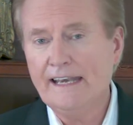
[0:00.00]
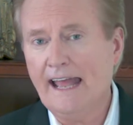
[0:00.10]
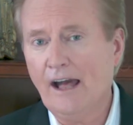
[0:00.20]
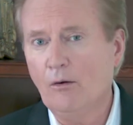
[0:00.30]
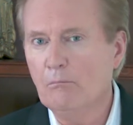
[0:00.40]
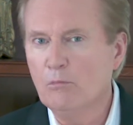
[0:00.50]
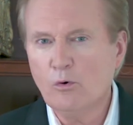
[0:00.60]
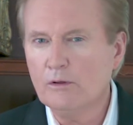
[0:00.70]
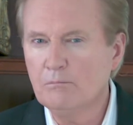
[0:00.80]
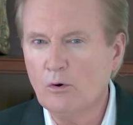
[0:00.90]
now
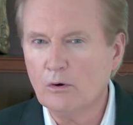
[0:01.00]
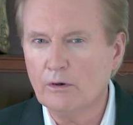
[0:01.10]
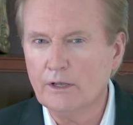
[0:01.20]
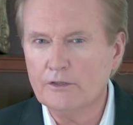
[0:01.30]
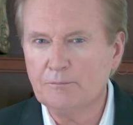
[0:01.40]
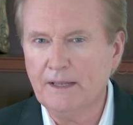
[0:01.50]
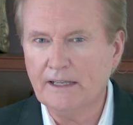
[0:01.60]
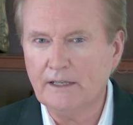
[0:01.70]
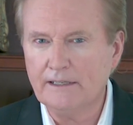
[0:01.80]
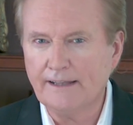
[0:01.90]
more and more is
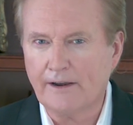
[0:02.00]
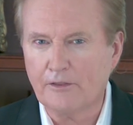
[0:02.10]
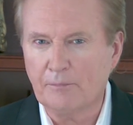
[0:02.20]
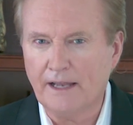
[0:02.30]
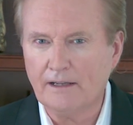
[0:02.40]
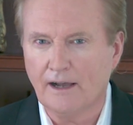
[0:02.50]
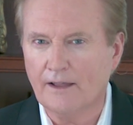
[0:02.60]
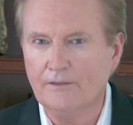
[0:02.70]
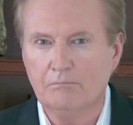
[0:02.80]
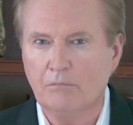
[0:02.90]
being leaked out of the
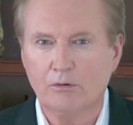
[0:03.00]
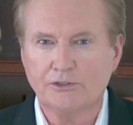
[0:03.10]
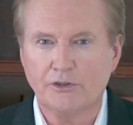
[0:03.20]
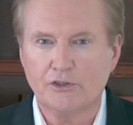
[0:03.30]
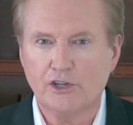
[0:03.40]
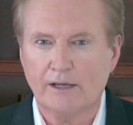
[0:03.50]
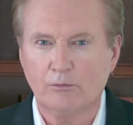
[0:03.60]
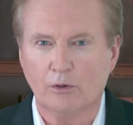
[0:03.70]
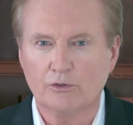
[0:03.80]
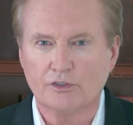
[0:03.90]
Pentagon that most of the
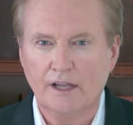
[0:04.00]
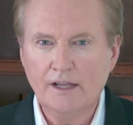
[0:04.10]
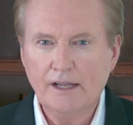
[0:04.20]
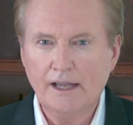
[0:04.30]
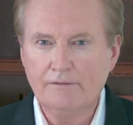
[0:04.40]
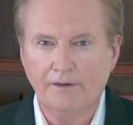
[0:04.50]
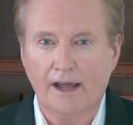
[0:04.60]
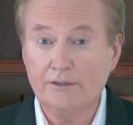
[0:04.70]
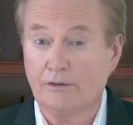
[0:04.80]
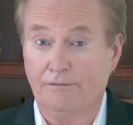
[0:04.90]
generals
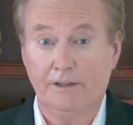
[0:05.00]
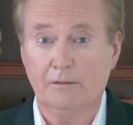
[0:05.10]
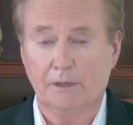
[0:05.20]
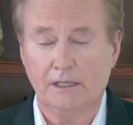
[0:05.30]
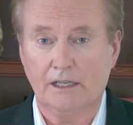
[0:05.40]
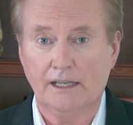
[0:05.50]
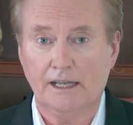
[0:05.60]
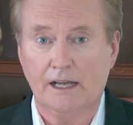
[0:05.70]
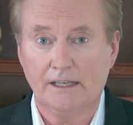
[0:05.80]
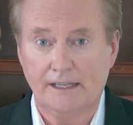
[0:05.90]
advised vehemently
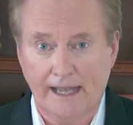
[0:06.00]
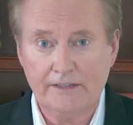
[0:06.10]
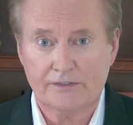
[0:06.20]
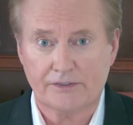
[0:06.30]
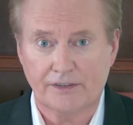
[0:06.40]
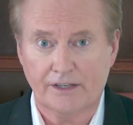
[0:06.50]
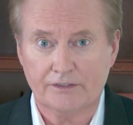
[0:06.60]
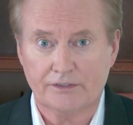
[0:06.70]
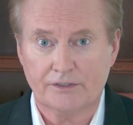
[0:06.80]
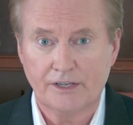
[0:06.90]
against
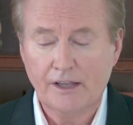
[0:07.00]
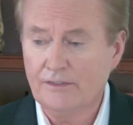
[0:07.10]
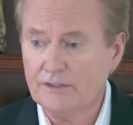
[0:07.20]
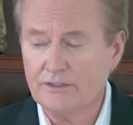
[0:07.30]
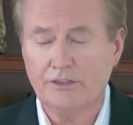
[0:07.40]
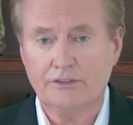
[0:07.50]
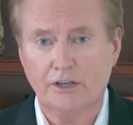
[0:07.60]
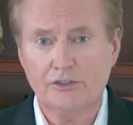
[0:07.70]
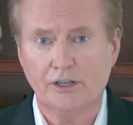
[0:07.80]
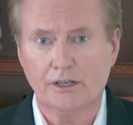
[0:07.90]
this. This
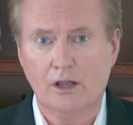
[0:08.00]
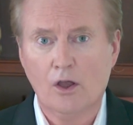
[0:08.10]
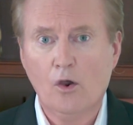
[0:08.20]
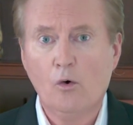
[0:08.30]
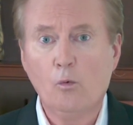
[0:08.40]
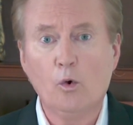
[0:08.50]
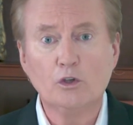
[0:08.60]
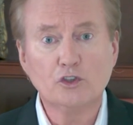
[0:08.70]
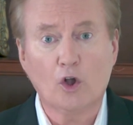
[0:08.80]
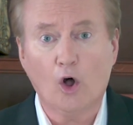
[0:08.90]
decision
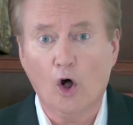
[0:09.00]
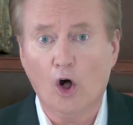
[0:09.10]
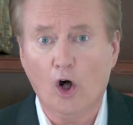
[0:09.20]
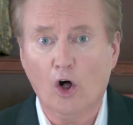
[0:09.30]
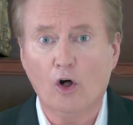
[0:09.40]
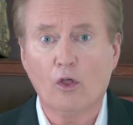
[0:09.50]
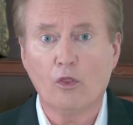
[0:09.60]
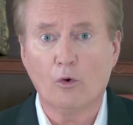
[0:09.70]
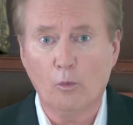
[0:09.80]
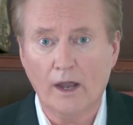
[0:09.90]
was all
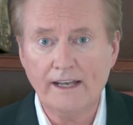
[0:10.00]
the White